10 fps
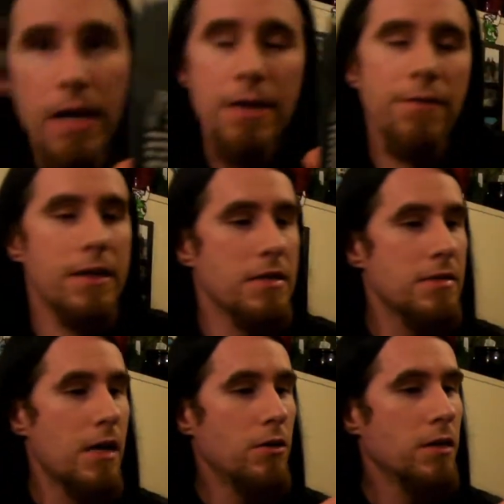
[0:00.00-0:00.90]
kind of like a
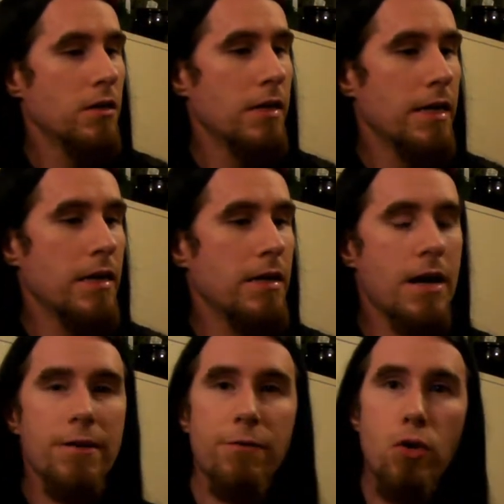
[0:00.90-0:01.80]
Zelda Link
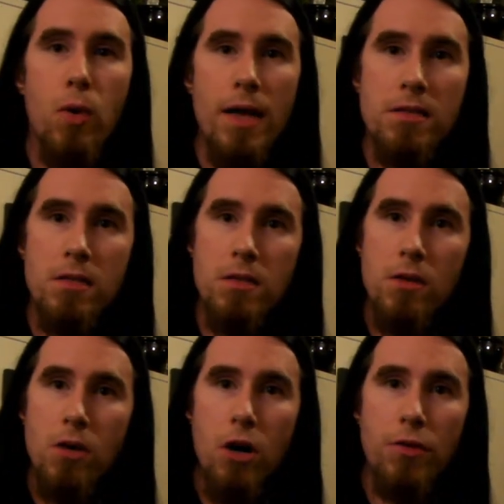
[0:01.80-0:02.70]
kind of quest
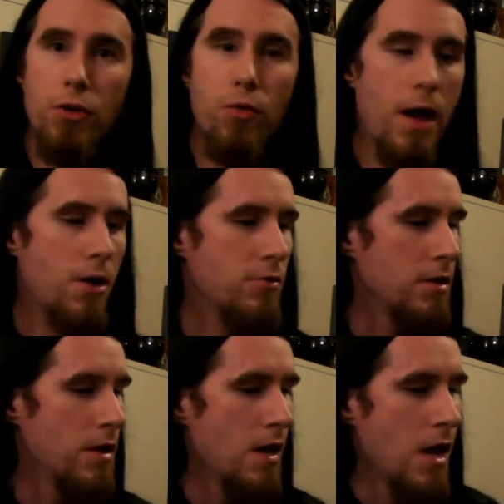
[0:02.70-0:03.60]
on the ground,
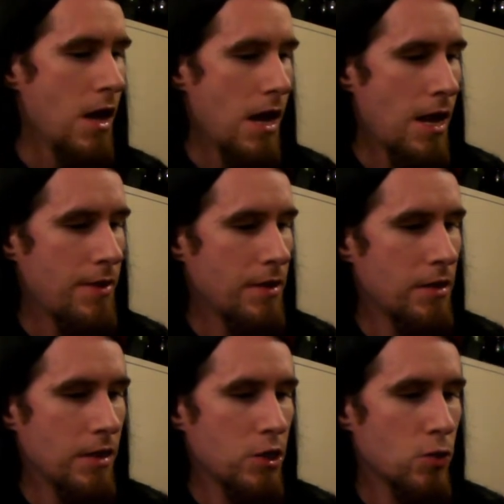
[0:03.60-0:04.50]
and then
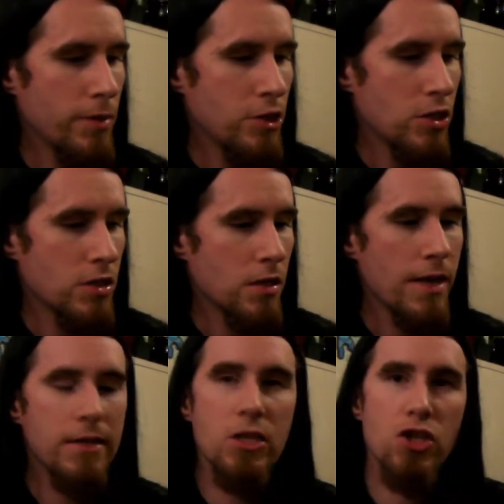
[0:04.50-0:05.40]
it switches to
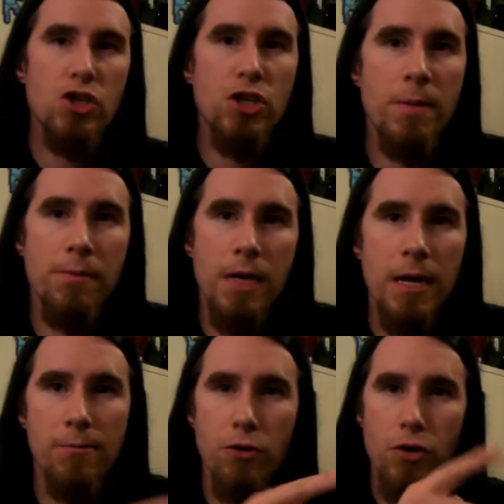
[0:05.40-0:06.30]
like this ship
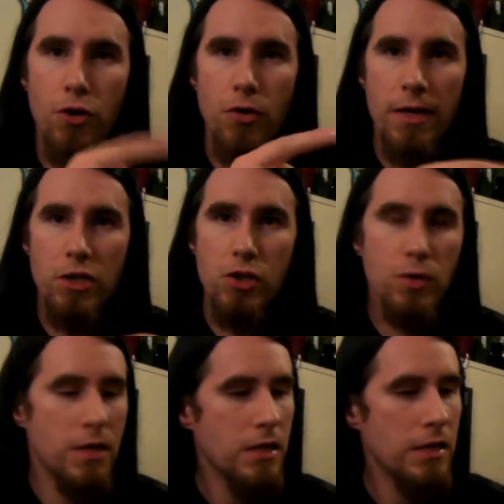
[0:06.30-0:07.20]
game where you're like
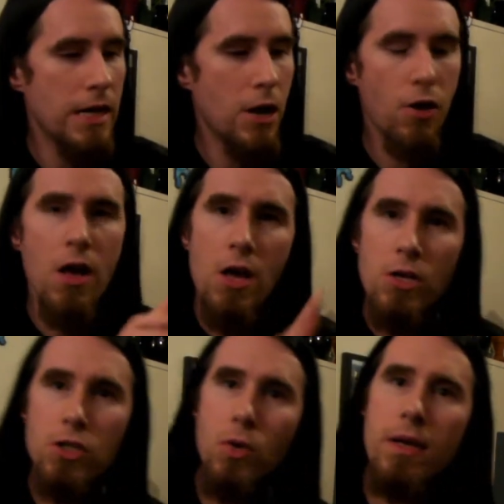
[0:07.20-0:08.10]
shooting in the air.
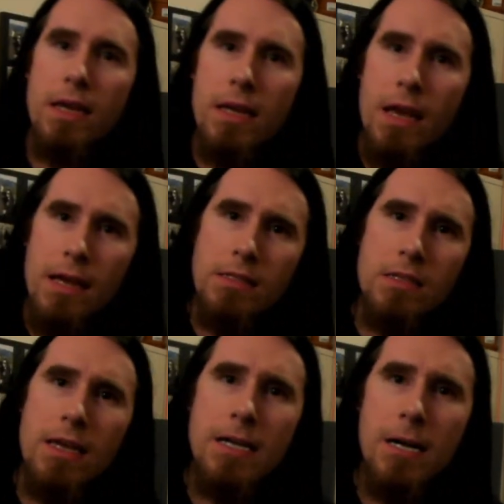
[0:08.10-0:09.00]
So
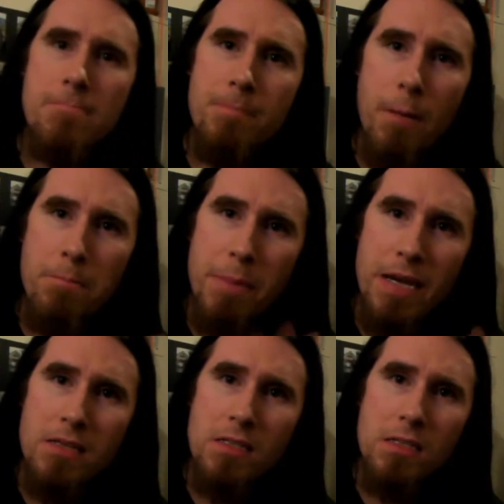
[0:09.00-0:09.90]
it's like a
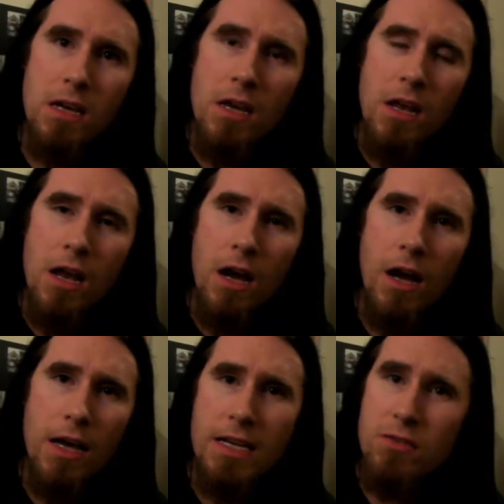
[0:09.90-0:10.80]
mix.
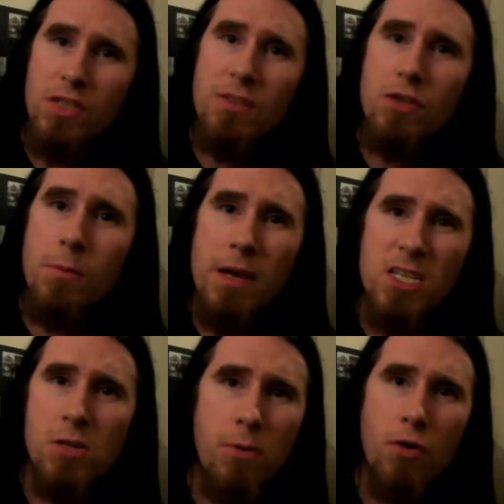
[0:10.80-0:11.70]
It gives you the
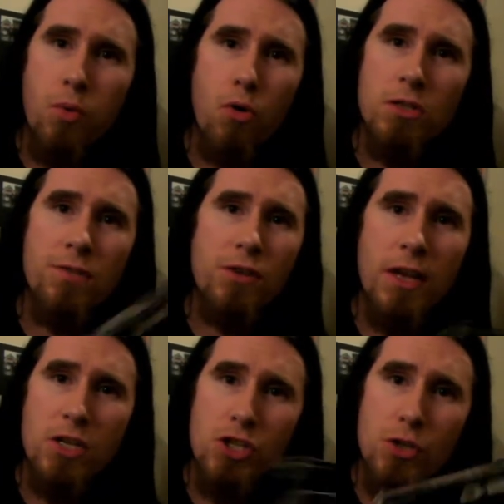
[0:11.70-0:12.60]
best of both worlds. If you
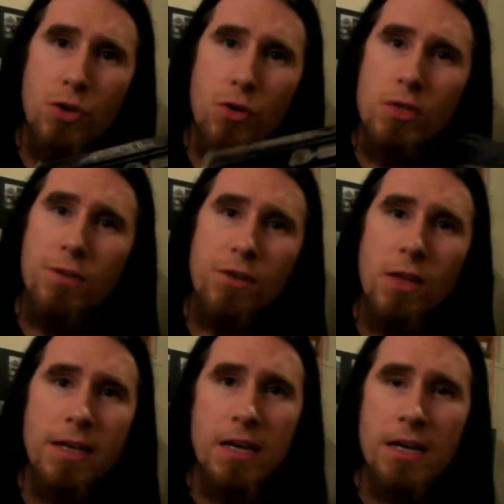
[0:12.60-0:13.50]
like shooters, if you
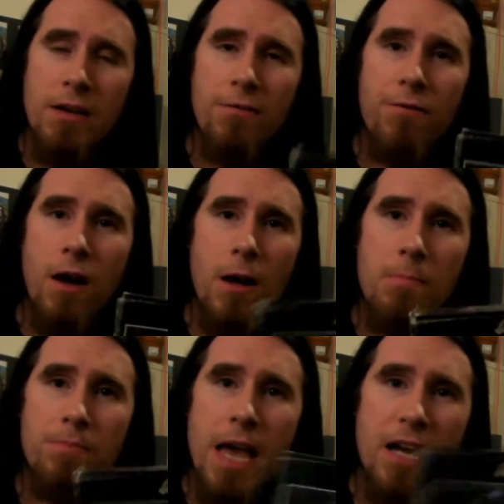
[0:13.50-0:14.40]
like kind of
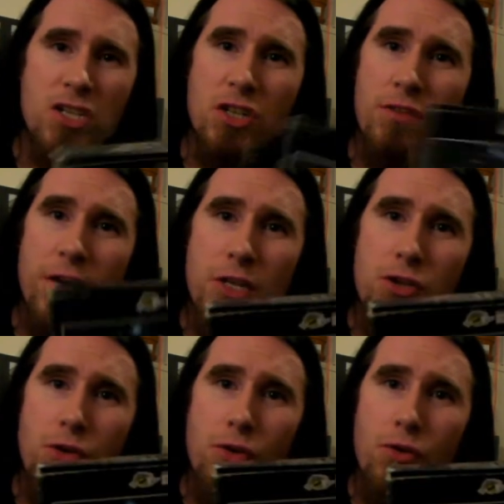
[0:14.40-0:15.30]
action
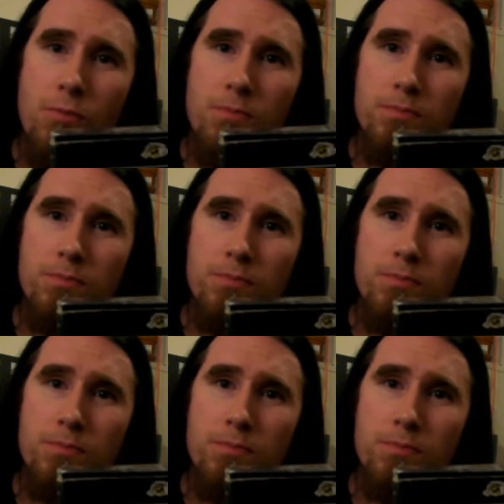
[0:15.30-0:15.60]
adventure